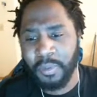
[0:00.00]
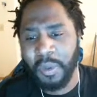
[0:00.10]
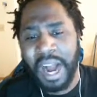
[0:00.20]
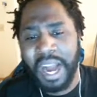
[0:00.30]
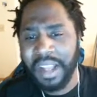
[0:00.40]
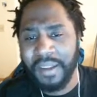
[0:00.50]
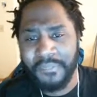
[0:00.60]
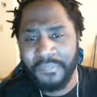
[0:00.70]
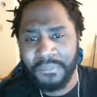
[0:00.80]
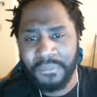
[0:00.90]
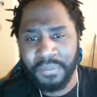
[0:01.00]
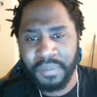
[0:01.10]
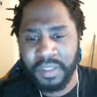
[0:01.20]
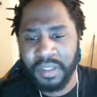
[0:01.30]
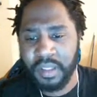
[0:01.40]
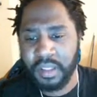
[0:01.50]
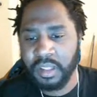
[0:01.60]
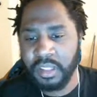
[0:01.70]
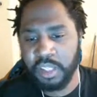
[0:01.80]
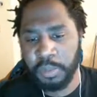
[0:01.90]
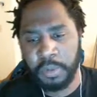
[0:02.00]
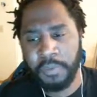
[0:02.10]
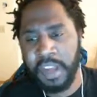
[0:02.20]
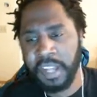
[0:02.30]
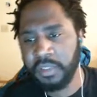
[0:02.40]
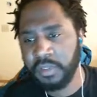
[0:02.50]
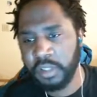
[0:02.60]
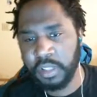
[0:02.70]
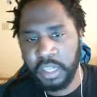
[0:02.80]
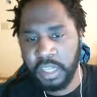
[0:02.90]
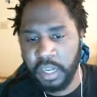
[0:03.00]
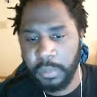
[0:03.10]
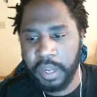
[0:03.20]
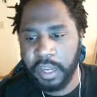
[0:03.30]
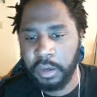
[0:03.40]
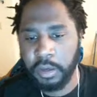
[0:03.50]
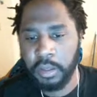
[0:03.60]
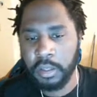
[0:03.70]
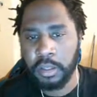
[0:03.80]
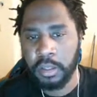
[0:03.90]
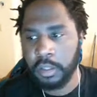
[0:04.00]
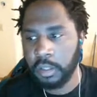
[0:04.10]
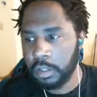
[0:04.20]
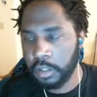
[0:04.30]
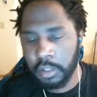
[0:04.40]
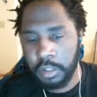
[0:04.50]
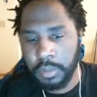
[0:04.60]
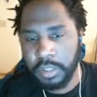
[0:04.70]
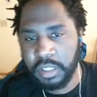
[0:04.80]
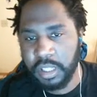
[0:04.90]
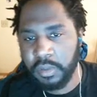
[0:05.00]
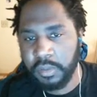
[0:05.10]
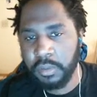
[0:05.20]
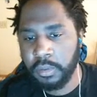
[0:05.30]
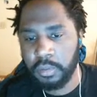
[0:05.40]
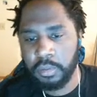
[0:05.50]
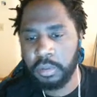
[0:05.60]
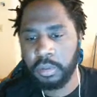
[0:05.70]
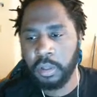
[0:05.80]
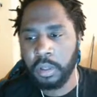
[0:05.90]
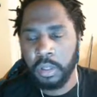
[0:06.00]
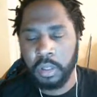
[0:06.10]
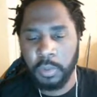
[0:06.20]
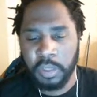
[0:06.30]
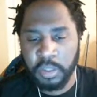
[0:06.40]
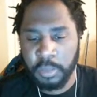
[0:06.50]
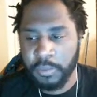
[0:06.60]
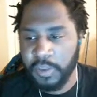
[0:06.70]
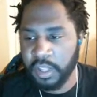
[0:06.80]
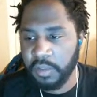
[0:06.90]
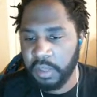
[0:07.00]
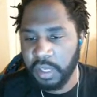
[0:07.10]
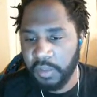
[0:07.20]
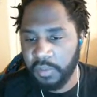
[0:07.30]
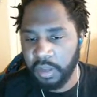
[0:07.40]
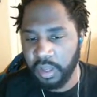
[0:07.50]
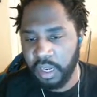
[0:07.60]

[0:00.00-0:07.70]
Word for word: Why? Super effective, so you're gonna get hit by hell. I'll just say, you, you, we're super effective. You're definitely gonna